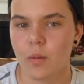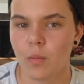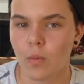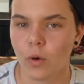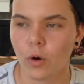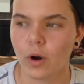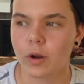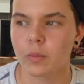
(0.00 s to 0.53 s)

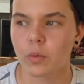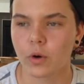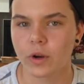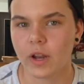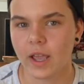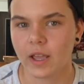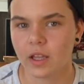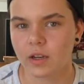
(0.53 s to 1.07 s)
more and more
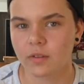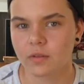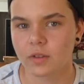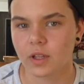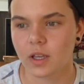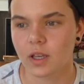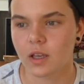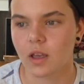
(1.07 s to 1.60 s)

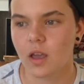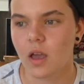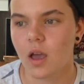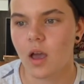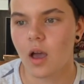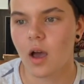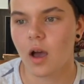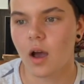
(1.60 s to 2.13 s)
negatively.
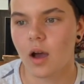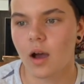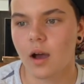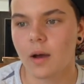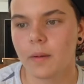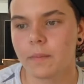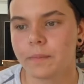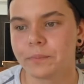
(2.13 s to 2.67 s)

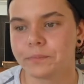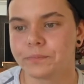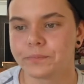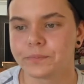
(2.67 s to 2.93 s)
And